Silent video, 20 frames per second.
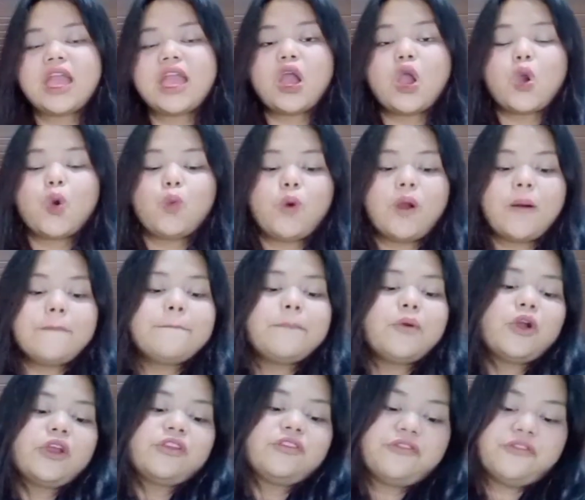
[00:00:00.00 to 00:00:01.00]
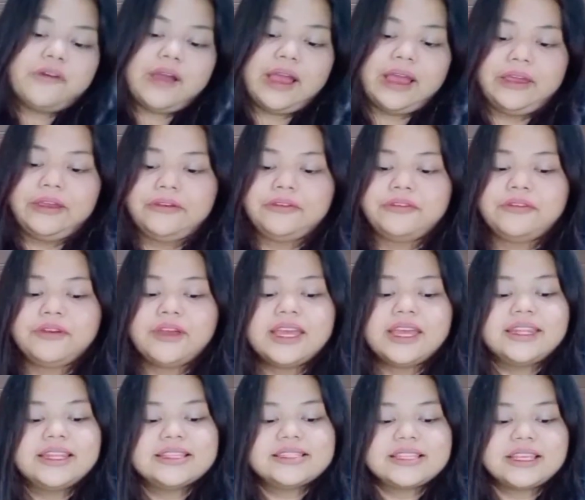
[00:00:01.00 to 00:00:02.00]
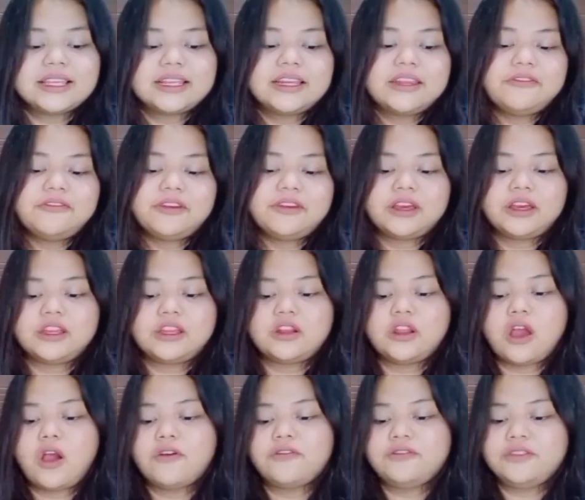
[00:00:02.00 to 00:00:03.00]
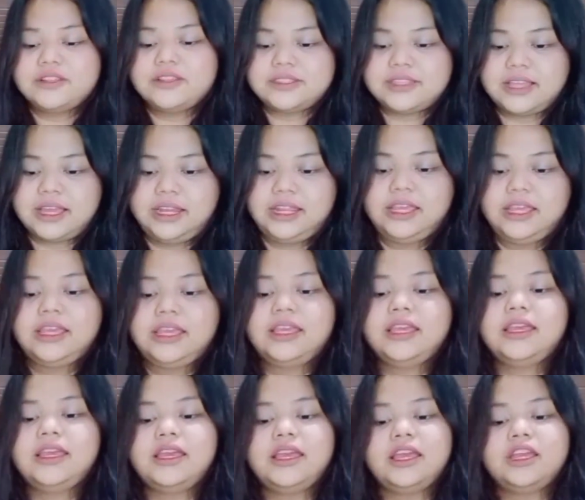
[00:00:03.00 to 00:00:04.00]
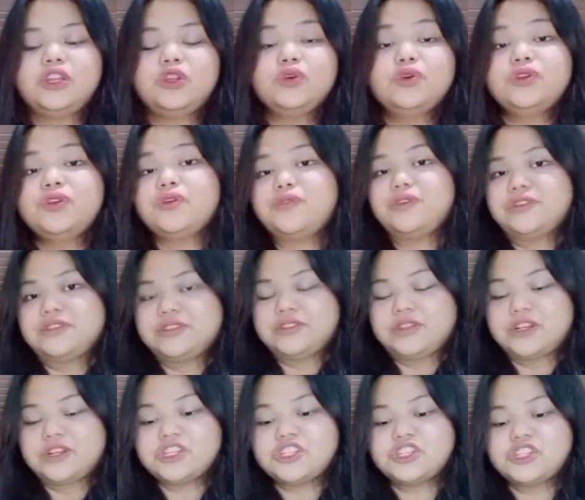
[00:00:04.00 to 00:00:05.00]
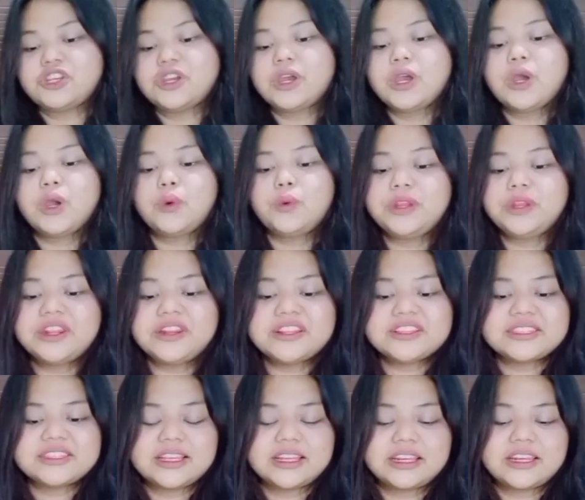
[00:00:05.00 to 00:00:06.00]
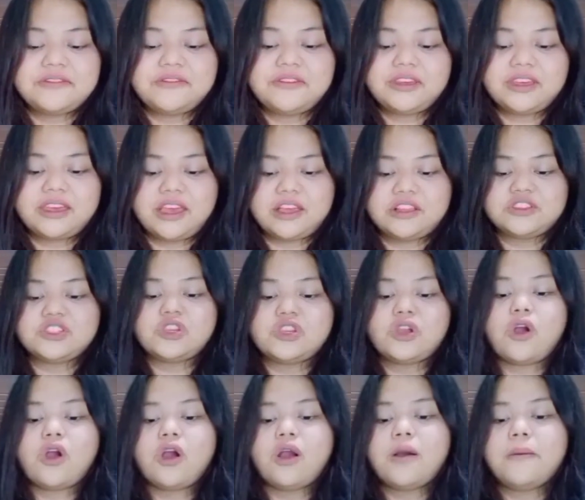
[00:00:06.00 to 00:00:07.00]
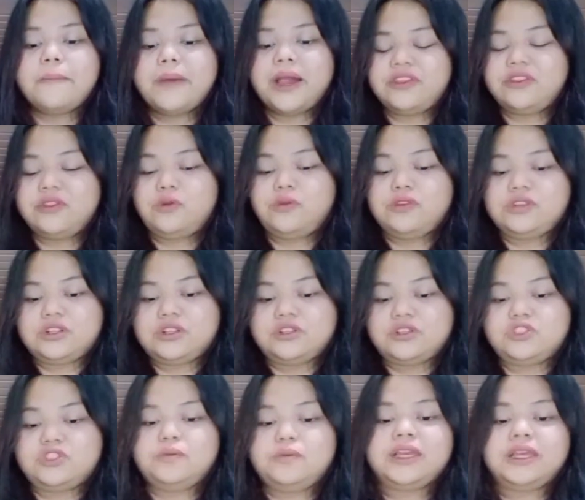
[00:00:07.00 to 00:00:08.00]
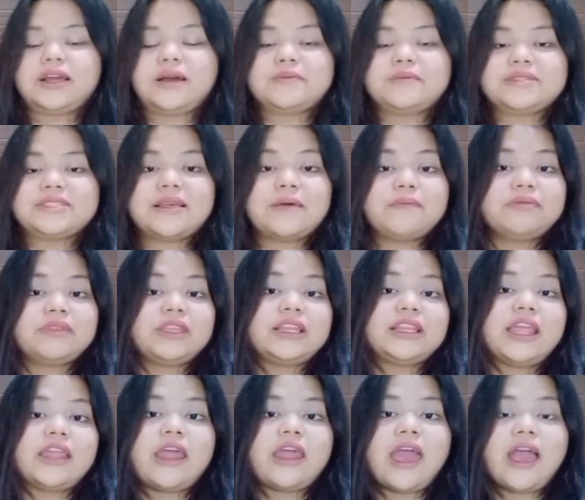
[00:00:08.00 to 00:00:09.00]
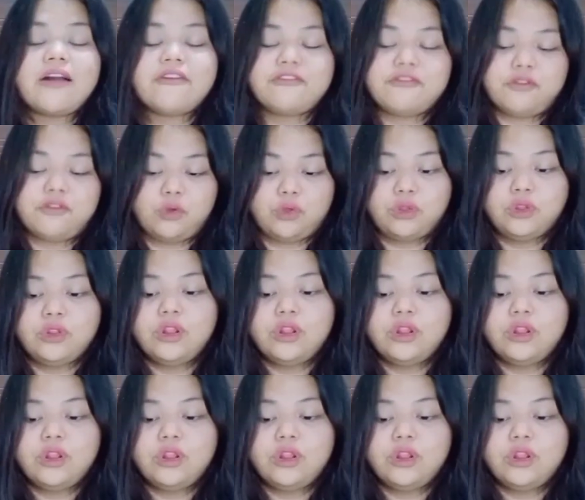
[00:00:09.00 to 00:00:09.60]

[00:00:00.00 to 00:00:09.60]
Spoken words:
1.5, the significance of the study. In do the research, we need the significance by the result to become something that helpful